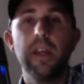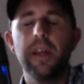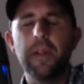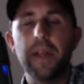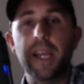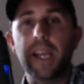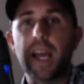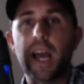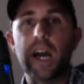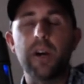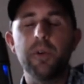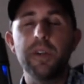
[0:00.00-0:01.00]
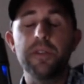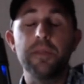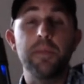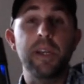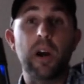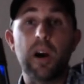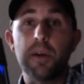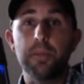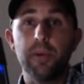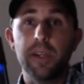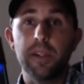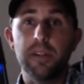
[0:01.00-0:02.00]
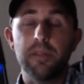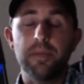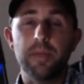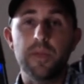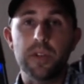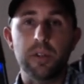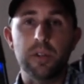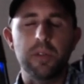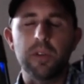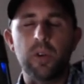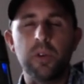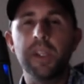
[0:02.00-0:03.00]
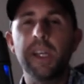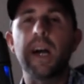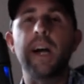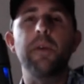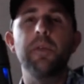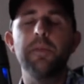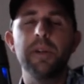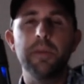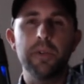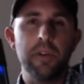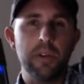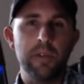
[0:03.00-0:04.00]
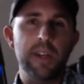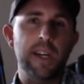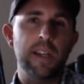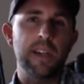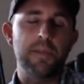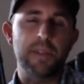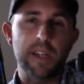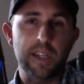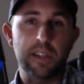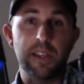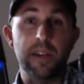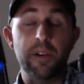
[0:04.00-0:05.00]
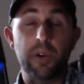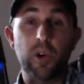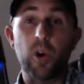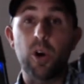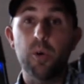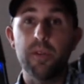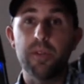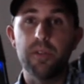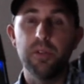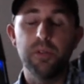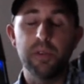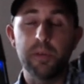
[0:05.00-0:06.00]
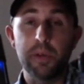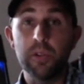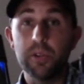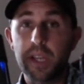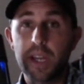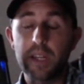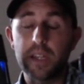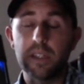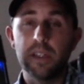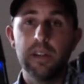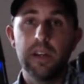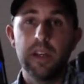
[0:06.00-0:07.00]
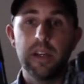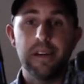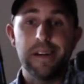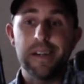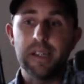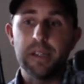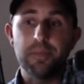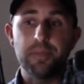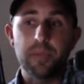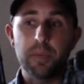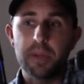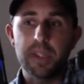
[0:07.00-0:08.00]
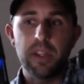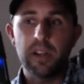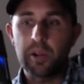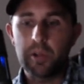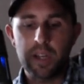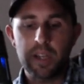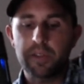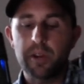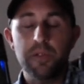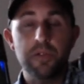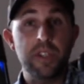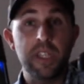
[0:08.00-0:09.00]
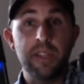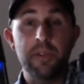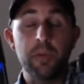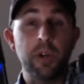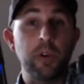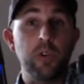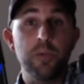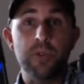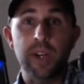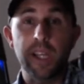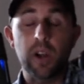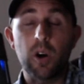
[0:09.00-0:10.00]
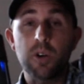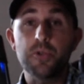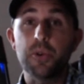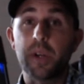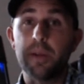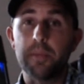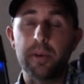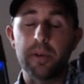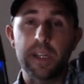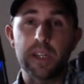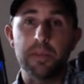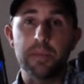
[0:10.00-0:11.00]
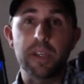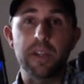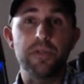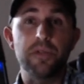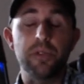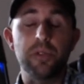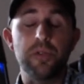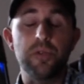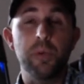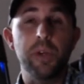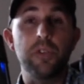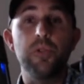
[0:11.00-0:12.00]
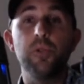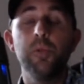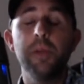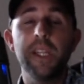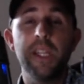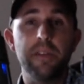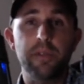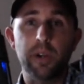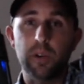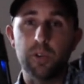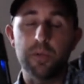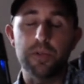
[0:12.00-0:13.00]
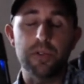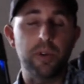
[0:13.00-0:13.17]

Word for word: Like, how is it being operated? So, only I would be able to know that if I get on a call with you and we look at it. Um, but a lot of coaches that even run group training also get burned out because they're doing too many different groups.